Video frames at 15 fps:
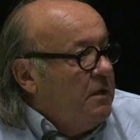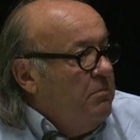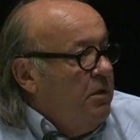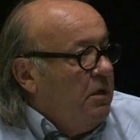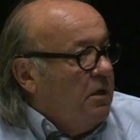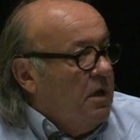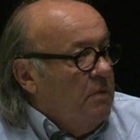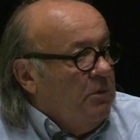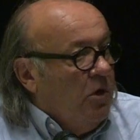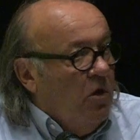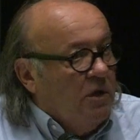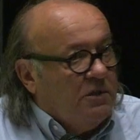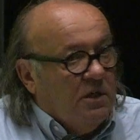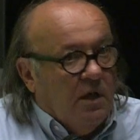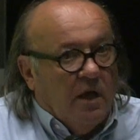me to come
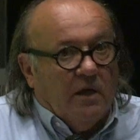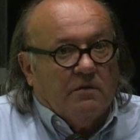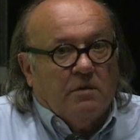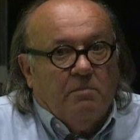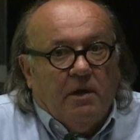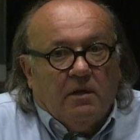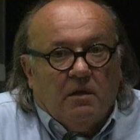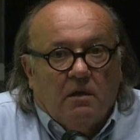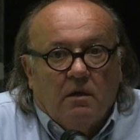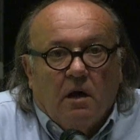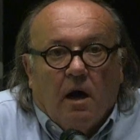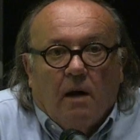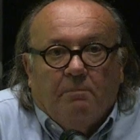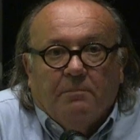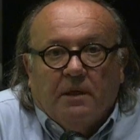along today. It's a bit
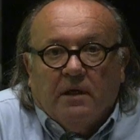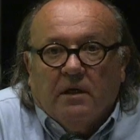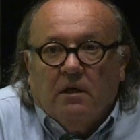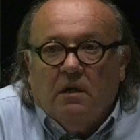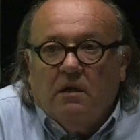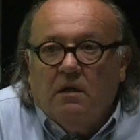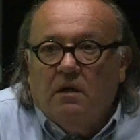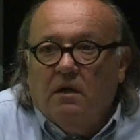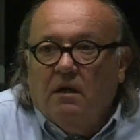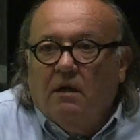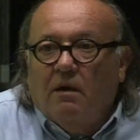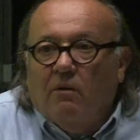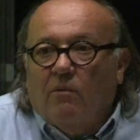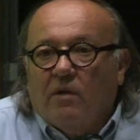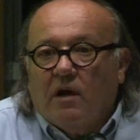humbling
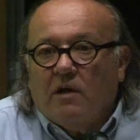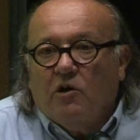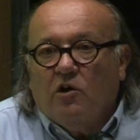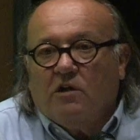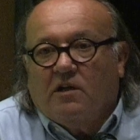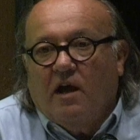when I looked